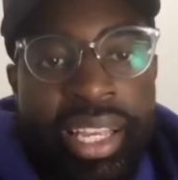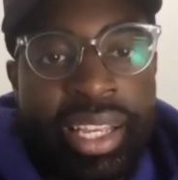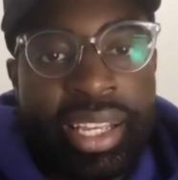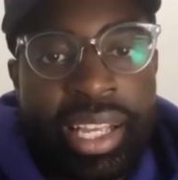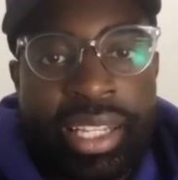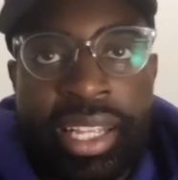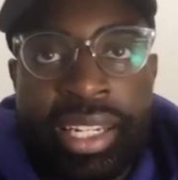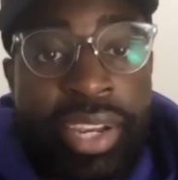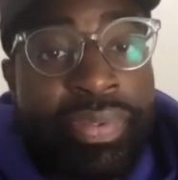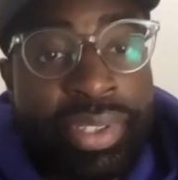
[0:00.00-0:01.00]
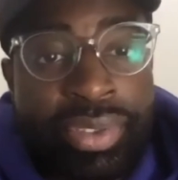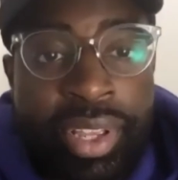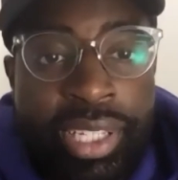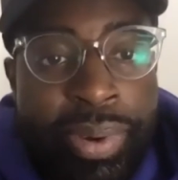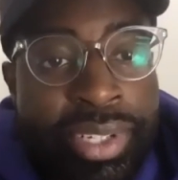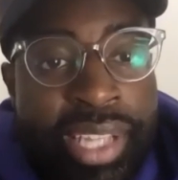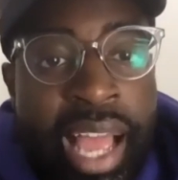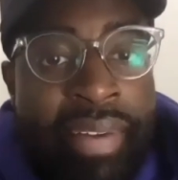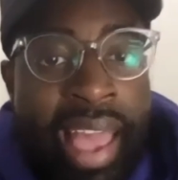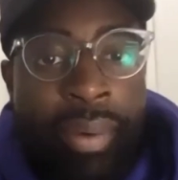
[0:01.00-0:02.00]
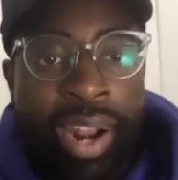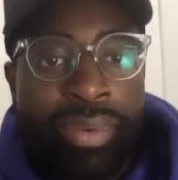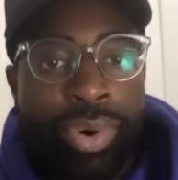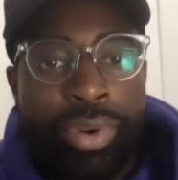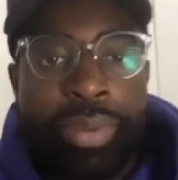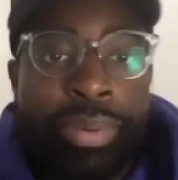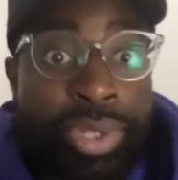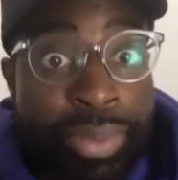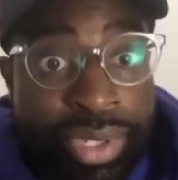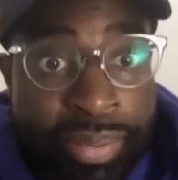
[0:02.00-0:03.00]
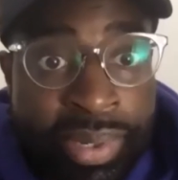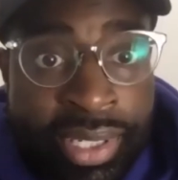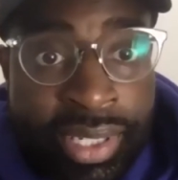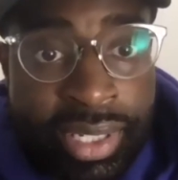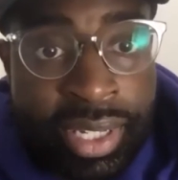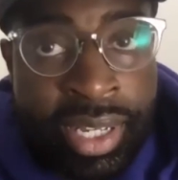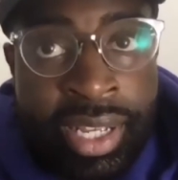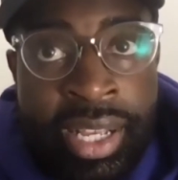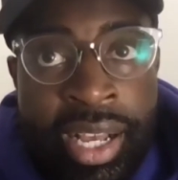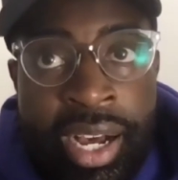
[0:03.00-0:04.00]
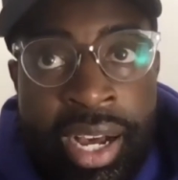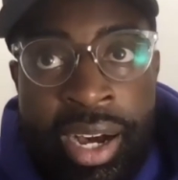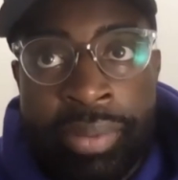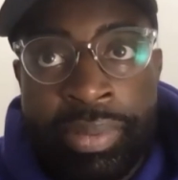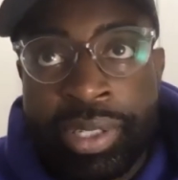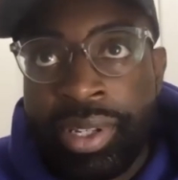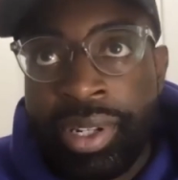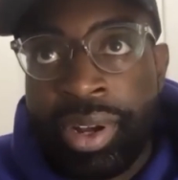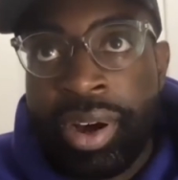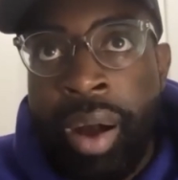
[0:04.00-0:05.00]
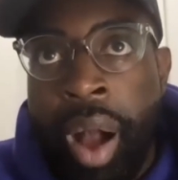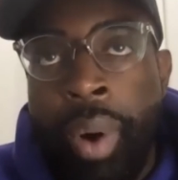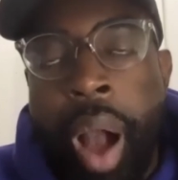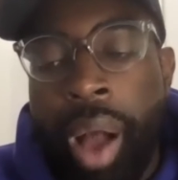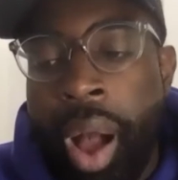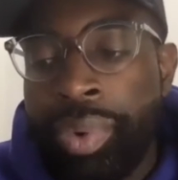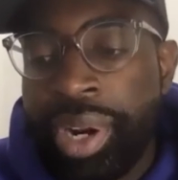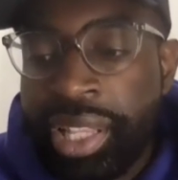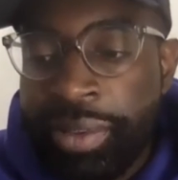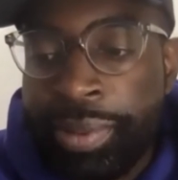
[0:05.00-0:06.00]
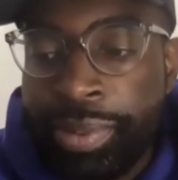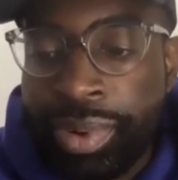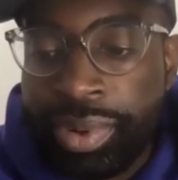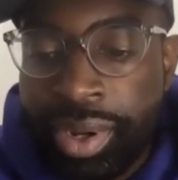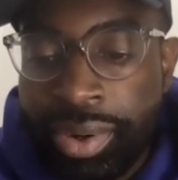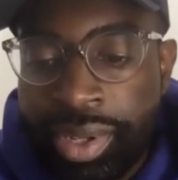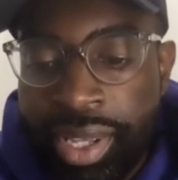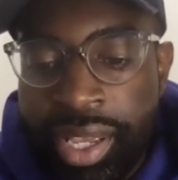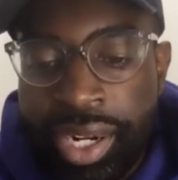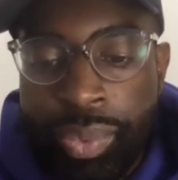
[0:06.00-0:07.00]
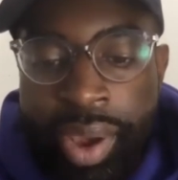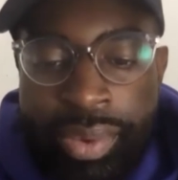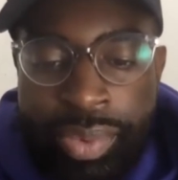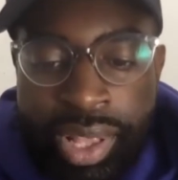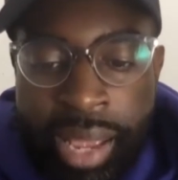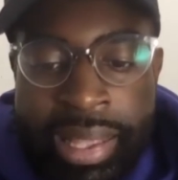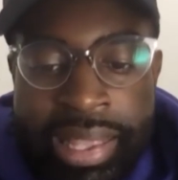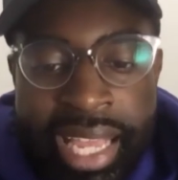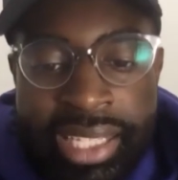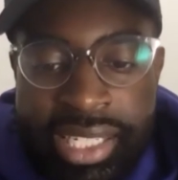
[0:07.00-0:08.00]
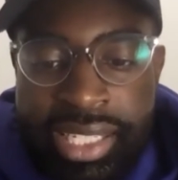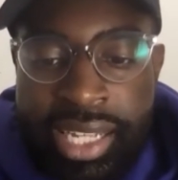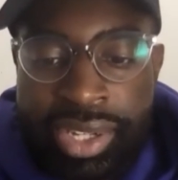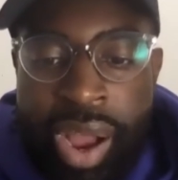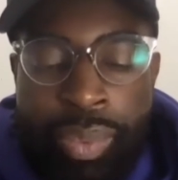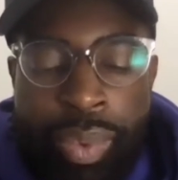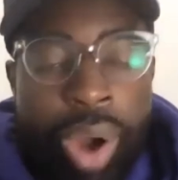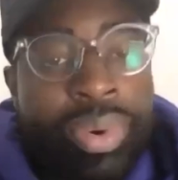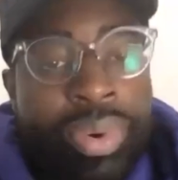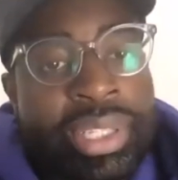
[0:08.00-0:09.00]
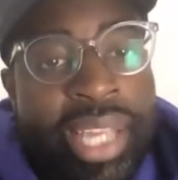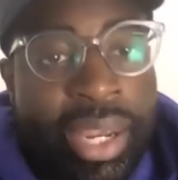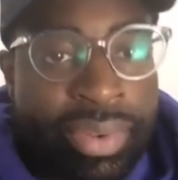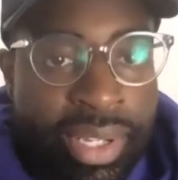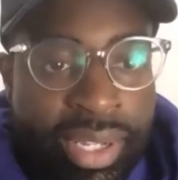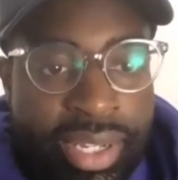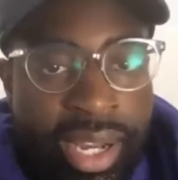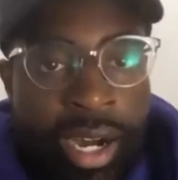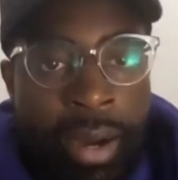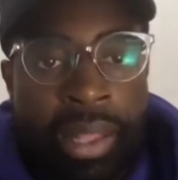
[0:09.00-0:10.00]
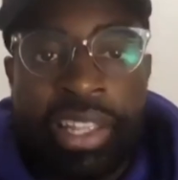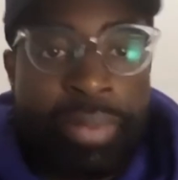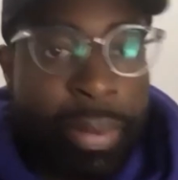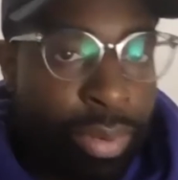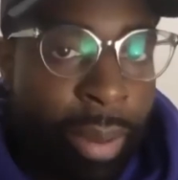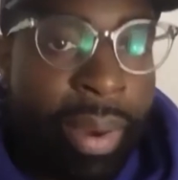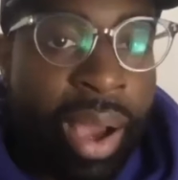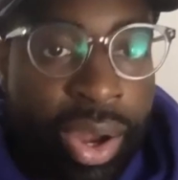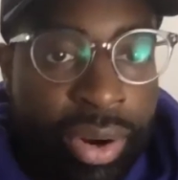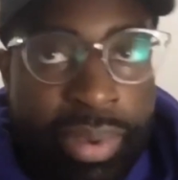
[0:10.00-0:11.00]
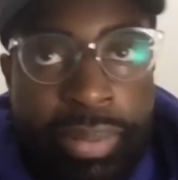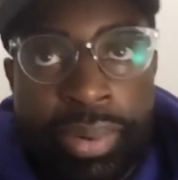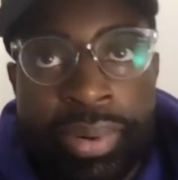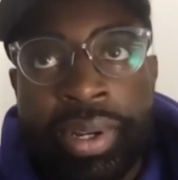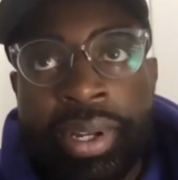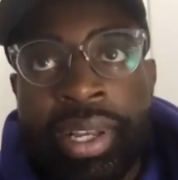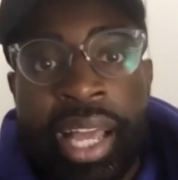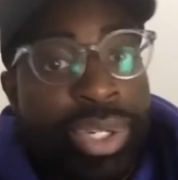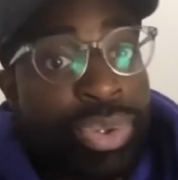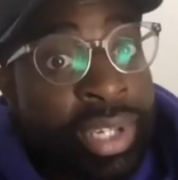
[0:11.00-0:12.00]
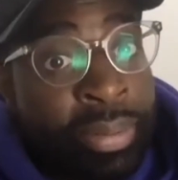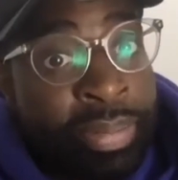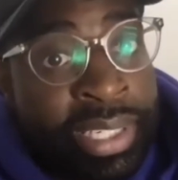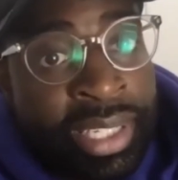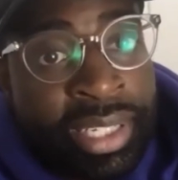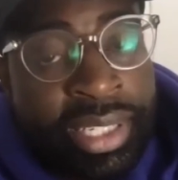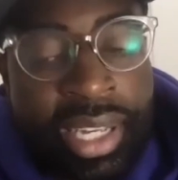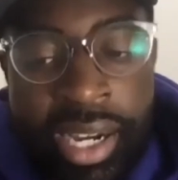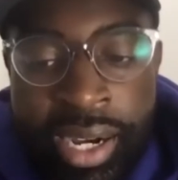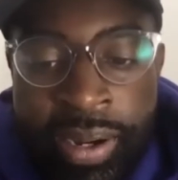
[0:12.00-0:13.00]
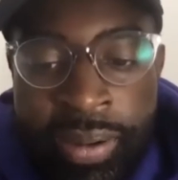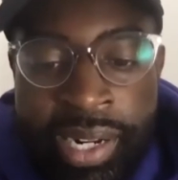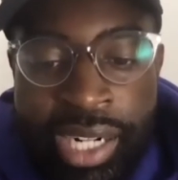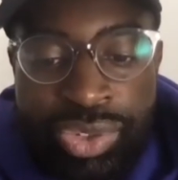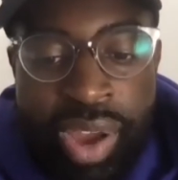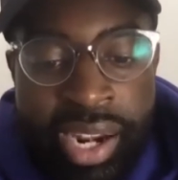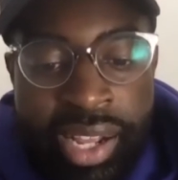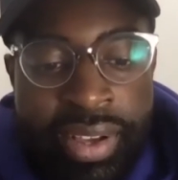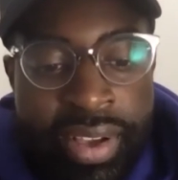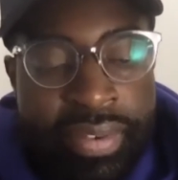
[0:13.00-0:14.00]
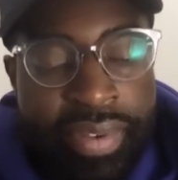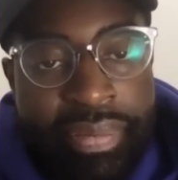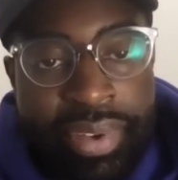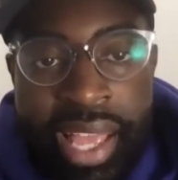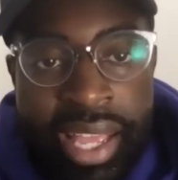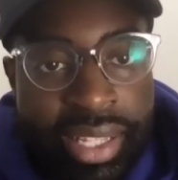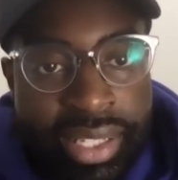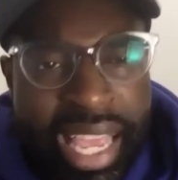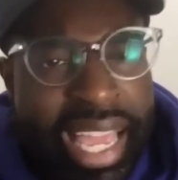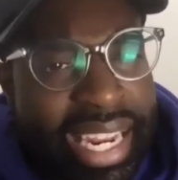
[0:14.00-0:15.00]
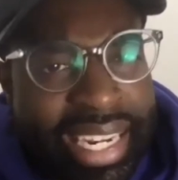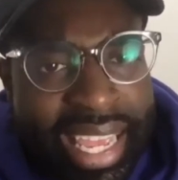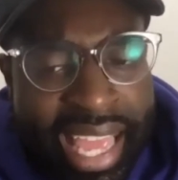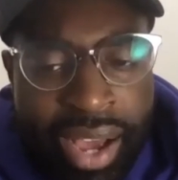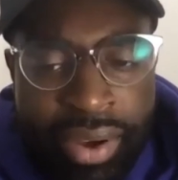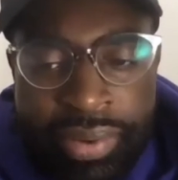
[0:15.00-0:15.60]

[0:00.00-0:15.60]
and different to the experiences I've had when I work with people in the music business. I want to leave people, in a way where like my legacy says, I walk with integrity. I lift people up. I honor people. I do good business. And I try to fight for that day in and day out.